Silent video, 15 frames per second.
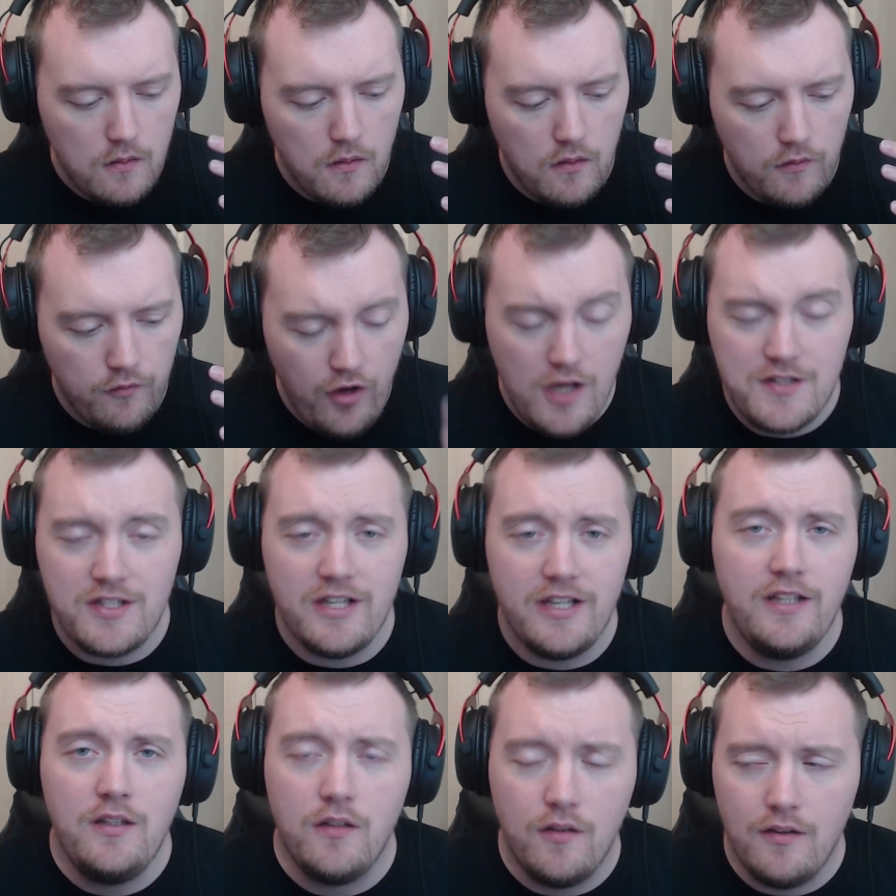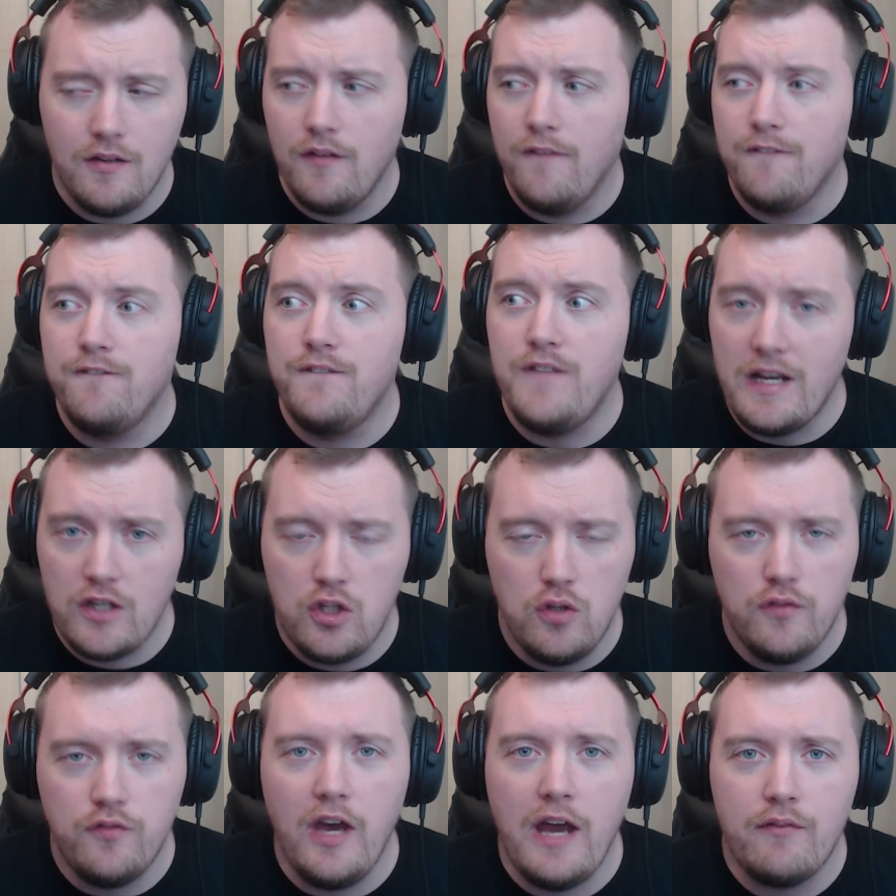Firstly, thank you
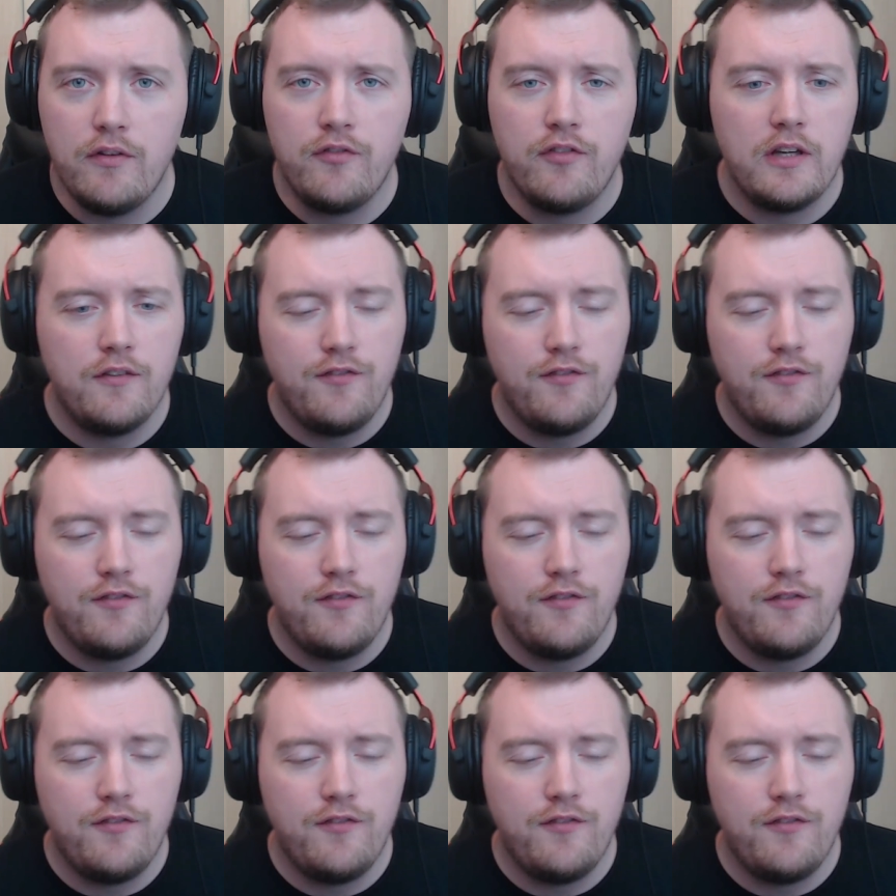for everything.